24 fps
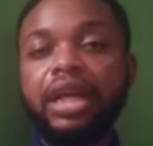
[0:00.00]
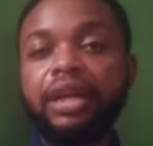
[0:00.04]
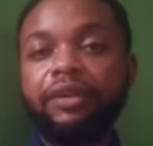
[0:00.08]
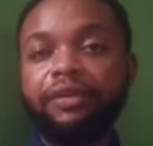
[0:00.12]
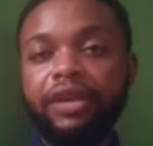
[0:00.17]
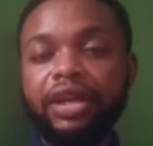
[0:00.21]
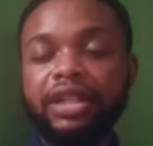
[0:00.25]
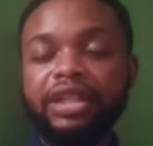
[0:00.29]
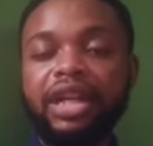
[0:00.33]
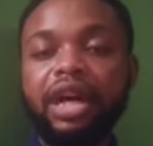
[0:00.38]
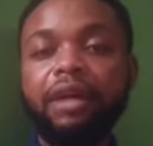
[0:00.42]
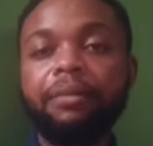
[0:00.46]

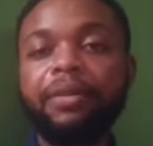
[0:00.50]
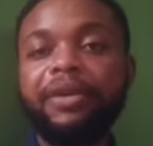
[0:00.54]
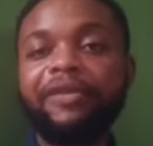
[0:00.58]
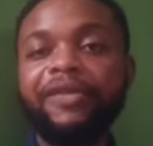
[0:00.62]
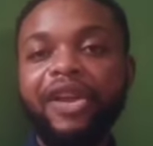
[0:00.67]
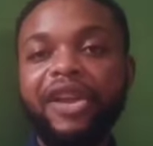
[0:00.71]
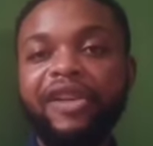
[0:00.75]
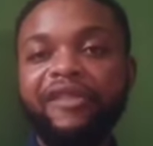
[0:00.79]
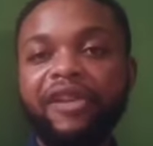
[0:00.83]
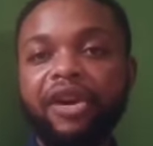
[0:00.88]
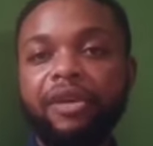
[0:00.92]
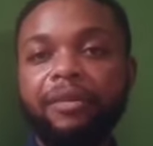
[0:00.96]
For example, if
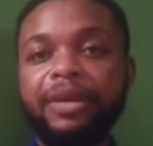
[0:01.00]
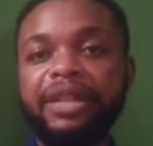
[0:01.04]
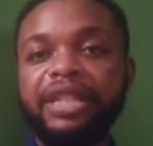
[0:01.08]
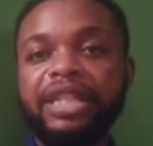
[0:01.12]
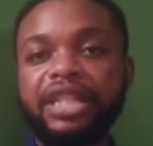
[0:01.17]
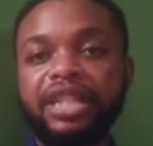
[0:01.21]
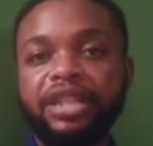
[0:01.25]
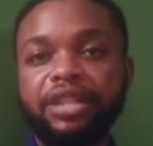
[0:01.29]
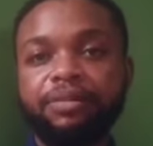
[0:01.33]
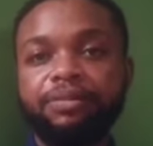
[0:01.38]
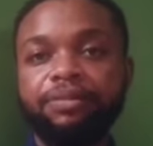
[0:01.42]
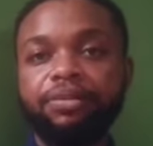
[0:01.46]
an environment
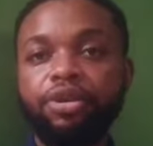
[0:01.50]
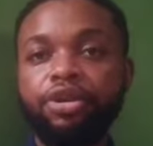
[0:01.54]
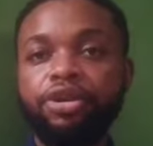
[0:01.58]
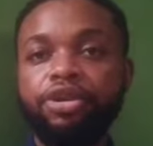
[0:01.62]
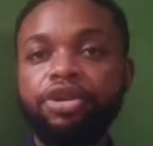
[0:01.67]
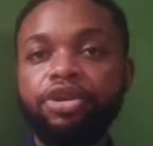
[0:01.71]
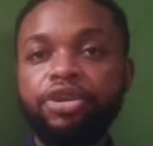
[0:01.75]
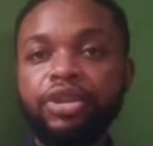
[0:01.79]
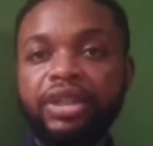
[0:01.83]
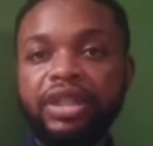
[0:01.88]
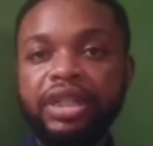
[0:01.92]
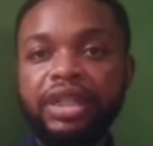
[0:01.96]
is
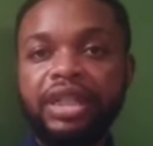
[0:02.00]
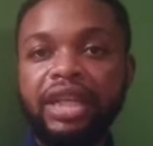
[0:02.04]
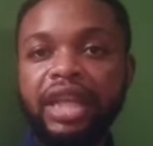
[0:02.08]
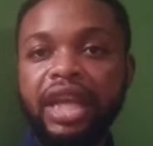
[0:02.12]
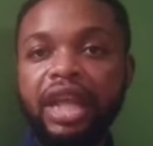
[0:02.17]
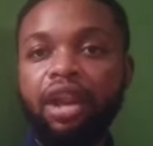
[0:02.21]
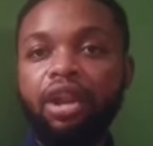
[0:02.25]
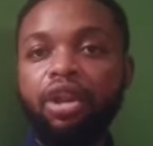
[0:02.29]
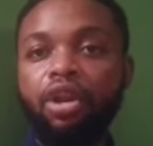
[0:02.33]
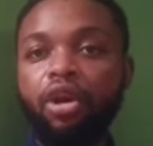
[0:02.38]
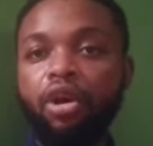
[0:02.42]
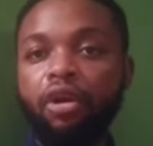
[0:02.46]
producing
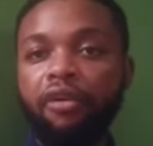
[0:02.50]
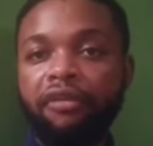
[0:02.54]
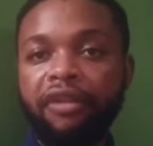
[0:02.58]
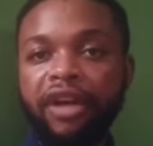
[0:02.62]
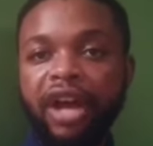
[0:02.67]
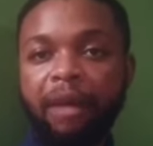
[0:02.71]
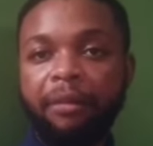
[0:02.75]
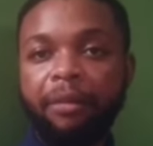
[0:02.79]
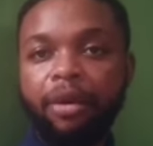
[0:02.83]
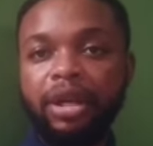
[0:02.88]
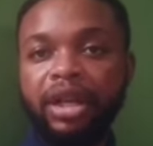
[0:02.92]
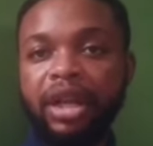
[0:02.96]
a lot of
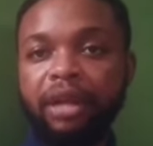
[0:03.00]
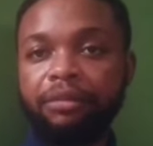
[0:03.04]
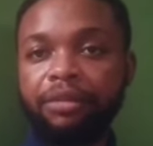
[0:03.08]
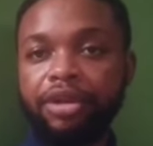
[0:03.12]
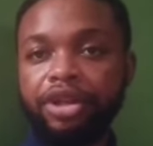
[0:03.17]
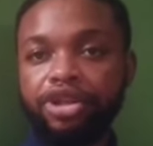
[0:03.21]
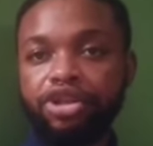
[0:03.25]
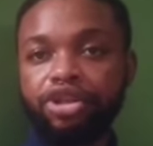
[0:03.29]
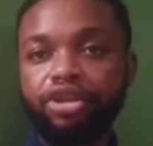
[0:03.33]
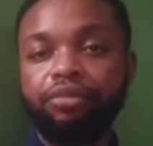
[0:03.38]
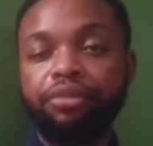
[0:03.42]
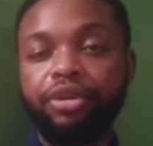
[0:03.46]
carbon
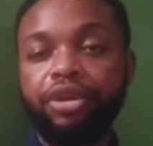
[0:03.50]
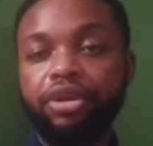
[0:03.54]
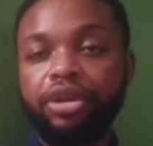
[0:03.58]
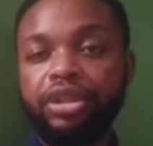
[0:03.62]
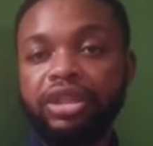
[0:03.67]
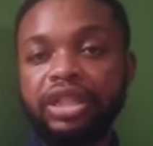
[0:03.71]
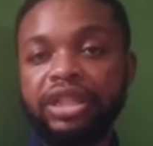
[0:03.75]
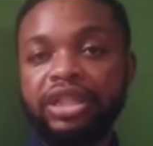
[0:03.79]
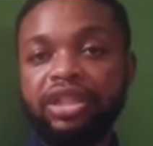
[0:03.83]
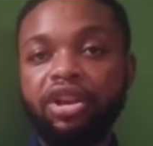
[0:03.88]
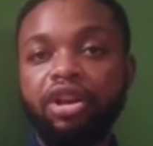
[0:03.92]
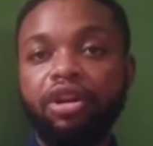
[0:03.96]
emission
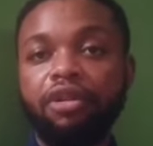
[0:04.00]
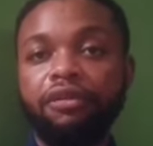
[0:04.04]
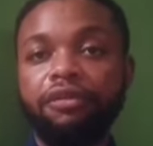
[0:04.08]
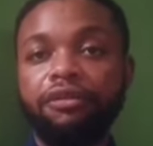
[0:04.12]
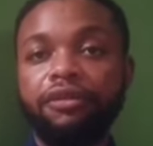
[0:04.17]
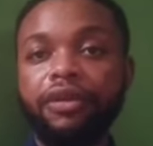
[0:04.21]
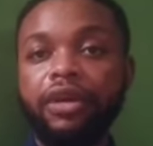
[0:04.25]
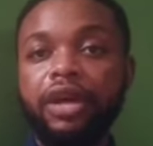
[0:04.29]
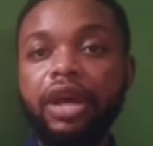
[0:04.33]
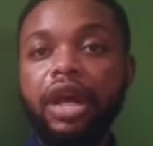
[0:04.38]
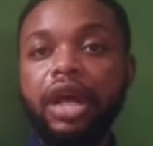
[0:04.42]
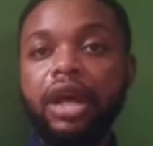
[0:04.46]
because there's a lot
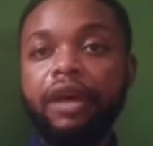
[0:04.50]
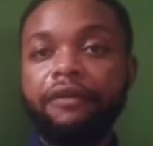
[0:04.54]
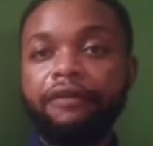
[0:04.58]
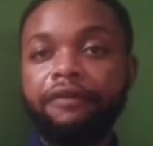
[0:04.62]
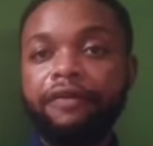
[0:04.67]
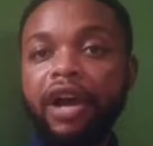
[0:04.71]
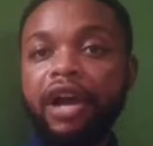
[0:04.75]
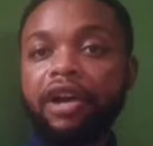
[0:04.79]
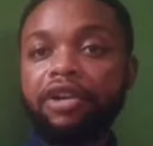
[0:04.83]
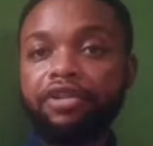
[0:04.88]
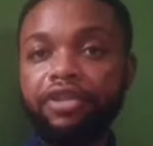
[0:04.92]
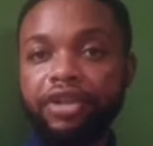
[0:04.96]
of
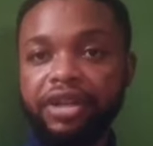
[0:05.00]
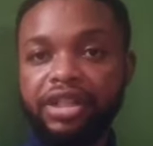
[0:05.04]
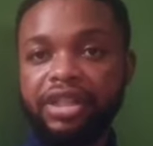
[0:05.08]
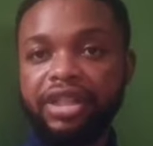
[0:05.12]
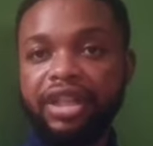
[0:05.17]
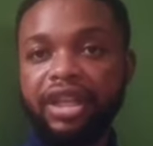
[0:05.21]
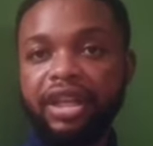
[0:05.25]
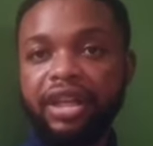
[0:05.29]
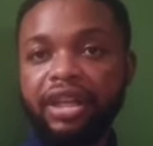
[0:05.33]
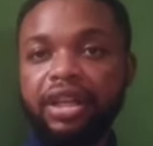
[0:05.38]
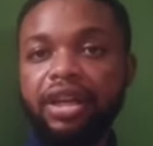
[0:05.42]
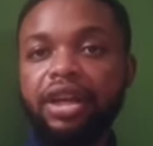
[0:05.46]
factories
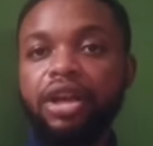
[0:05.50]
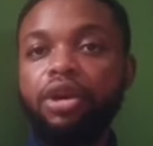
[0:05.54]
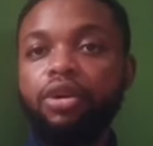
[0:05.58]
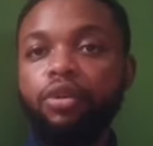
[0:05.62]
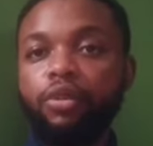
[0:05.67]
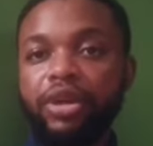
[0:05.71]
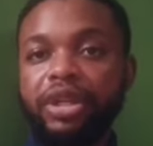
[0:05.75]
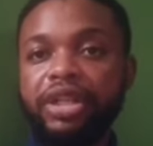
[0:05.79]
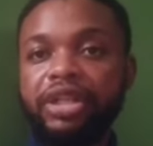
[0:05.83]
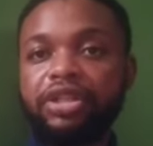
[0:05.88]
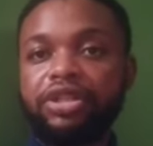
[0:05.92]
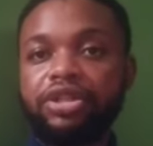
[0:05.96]
there,
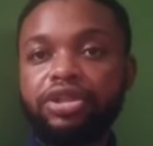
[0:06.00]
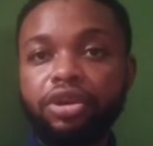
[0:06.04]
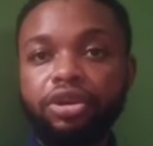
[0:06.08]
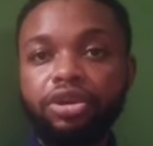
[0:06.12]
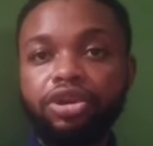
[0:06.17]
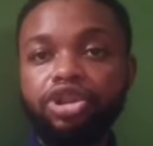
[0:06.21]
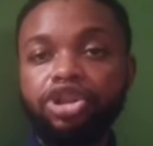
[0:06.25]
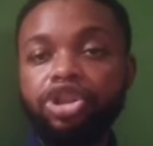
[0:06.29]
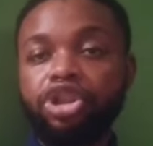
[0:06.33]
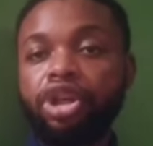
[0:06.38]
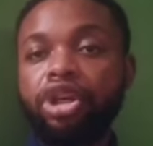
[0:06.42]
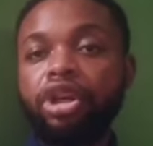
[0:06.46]
with
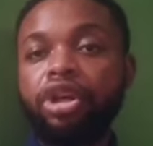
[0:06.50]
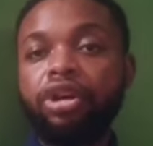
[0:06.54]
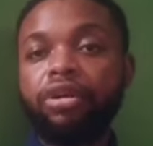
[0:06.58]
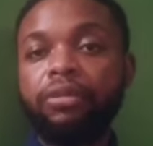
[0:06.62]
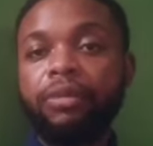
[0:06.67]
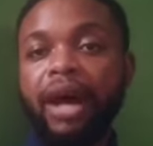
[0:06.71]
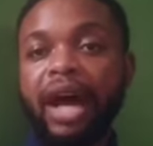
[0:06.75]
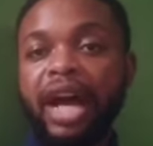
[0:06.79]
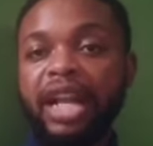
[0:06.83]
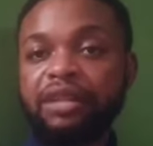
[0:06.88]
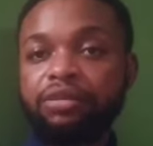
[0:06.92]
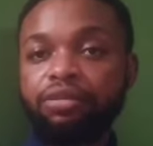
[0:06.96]
such
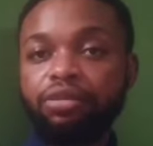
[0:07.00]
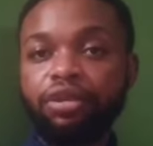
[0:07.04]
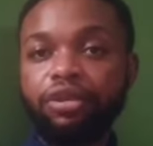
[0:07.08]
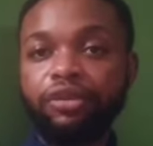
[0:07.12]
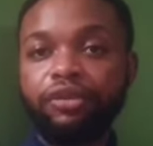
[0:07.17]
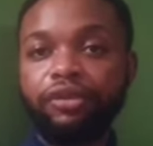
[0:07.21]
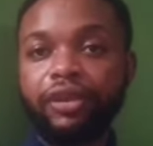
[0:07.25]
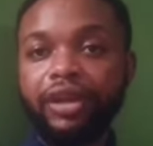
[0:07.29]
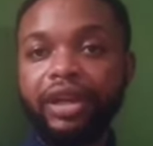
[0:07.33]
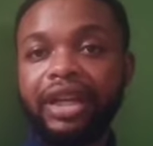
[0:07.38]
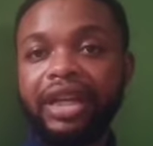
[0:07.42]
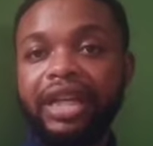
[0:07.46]

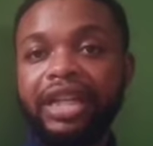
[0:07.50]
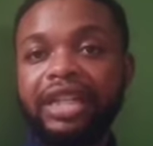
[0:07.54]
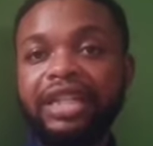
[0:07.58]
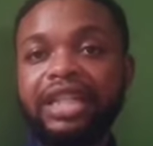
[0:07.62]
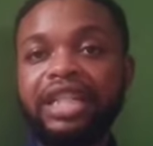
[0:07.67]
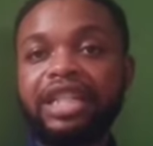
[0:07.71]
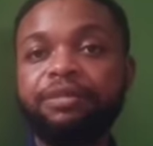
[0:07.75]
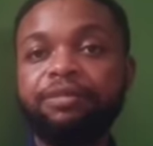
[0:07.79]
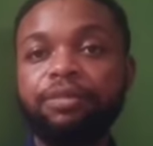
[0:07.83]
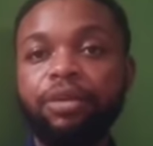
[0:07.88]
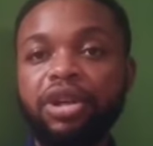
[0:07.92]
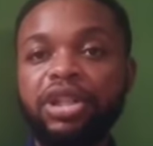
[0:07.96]
atmosphere, it
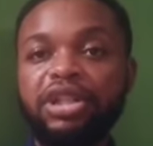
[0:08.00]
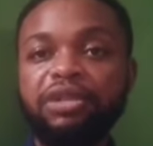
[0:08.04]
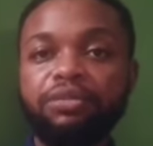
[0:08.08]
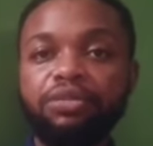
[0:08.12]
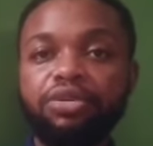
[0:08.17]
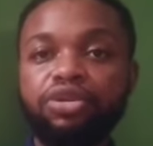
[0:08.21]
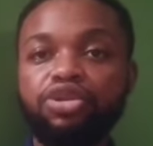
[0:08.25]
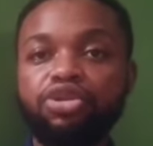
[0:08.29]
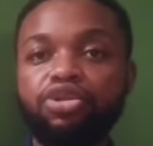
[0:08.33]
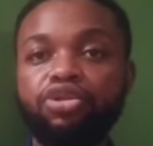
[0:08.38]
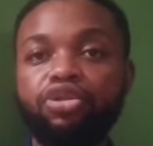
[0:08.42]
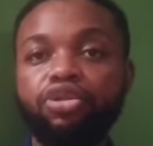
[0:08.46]
is
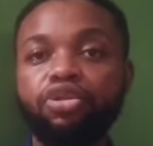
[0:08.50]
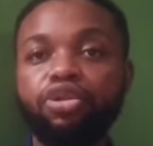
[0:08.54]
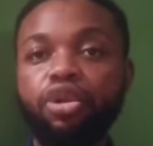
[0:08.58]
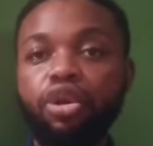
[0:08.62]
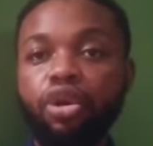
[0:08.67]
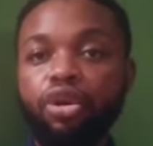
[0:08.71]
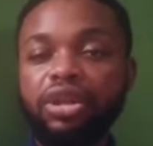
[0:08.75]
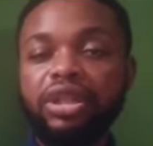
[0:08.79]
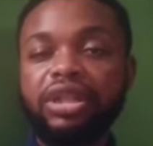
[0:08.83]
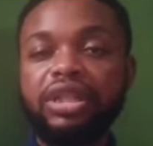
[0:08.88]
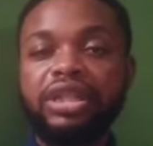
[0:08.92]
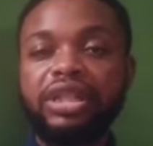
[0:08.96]
possible to
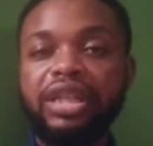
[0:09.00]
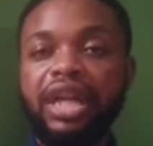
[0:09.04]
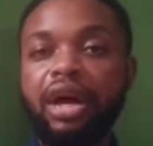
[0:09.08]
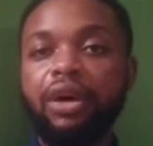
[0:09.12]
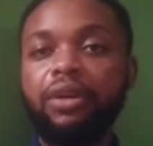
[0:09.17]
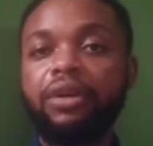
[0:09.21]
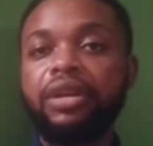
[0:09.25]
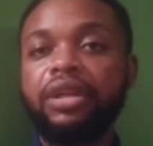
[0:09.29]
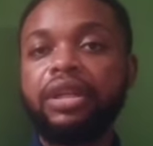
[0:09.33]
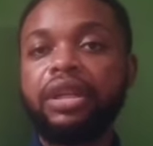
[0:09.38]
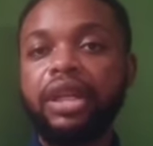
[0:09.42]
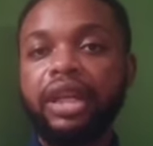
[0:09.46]
cut
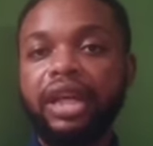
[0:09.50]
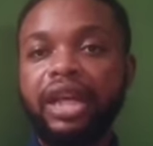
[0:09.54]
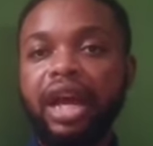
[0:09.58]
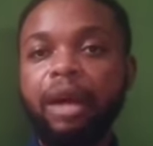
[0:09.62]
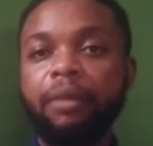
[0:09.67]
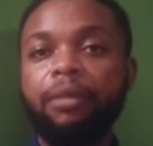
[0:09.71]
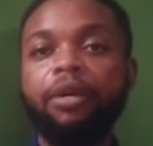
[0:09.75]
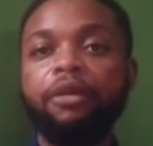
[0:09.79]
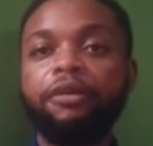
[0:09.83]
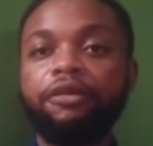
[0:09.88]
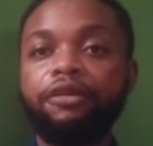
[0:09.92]
down the carbon